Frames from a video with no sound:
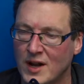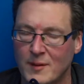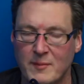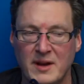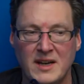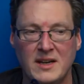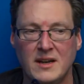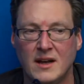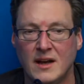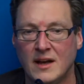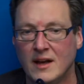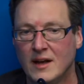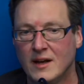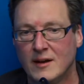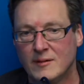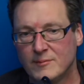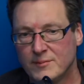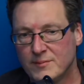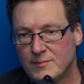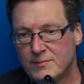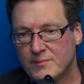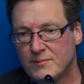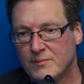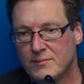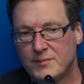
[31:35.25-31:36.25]
I mean,
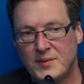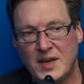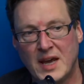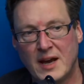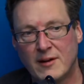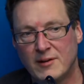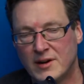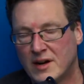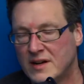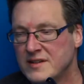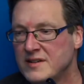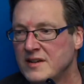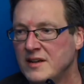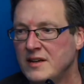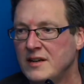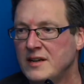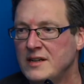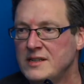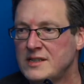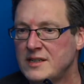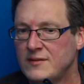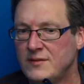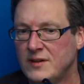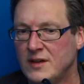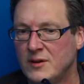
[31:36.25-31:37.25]
Pierre and I did an
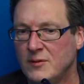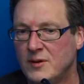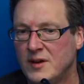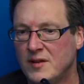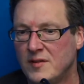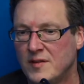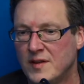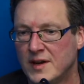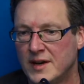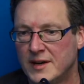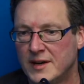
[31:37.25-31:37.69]
interview with